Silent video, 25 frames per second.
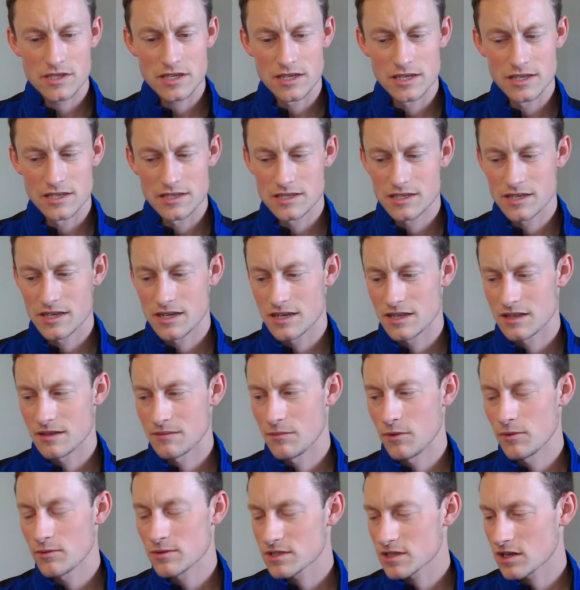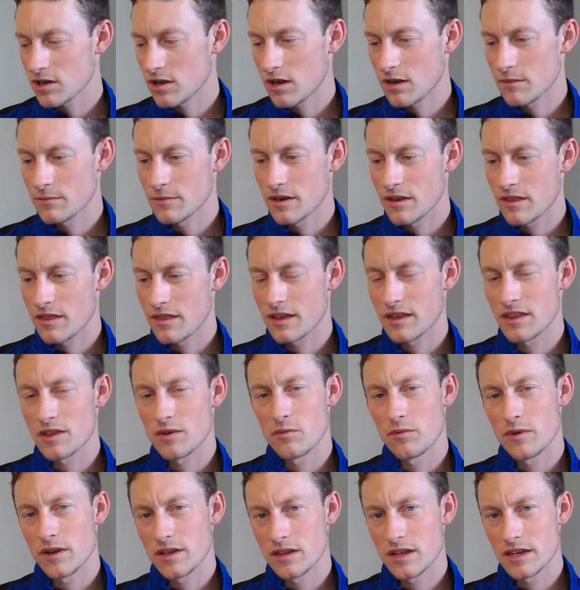is the most common thing that
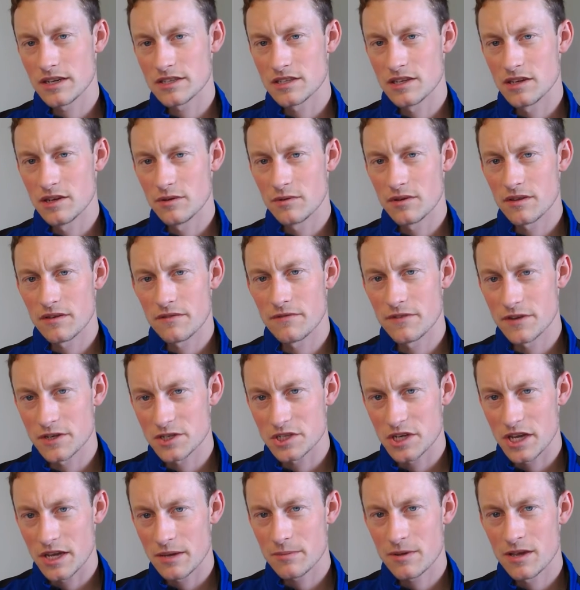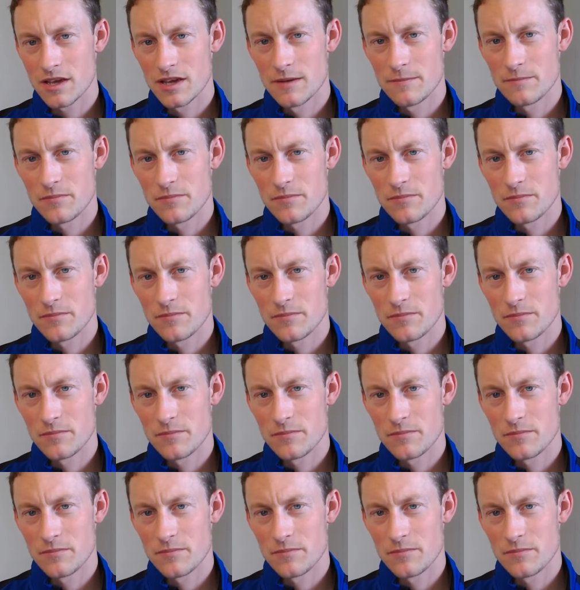we like to do with a fish tape,